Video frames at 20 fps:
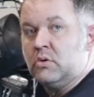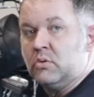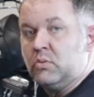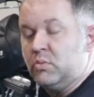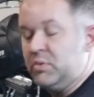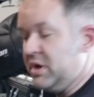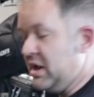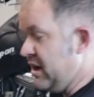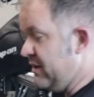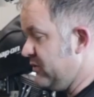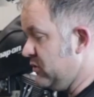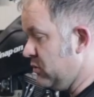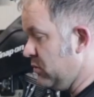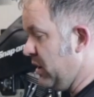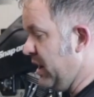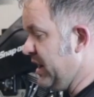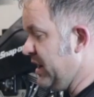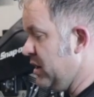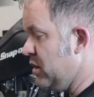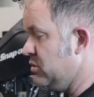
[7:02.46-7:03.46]
We have the
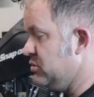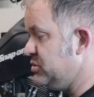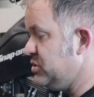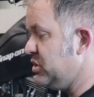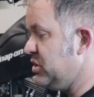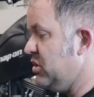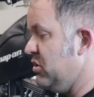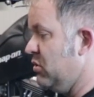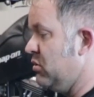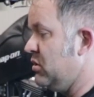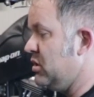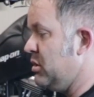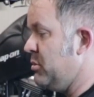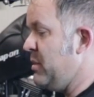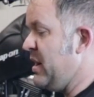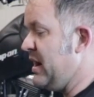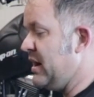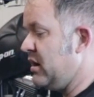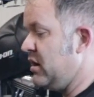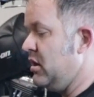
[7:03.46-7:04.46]
radio securely
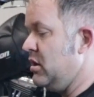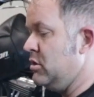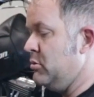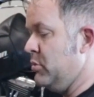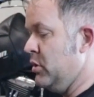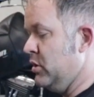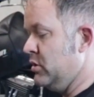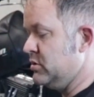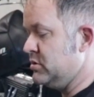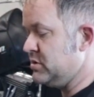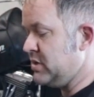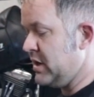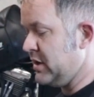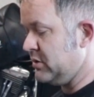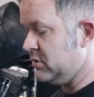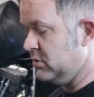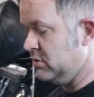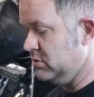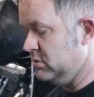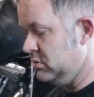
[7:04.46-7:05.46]
mounted in the
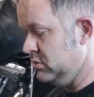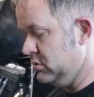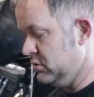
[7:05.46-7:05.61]
motorcycle.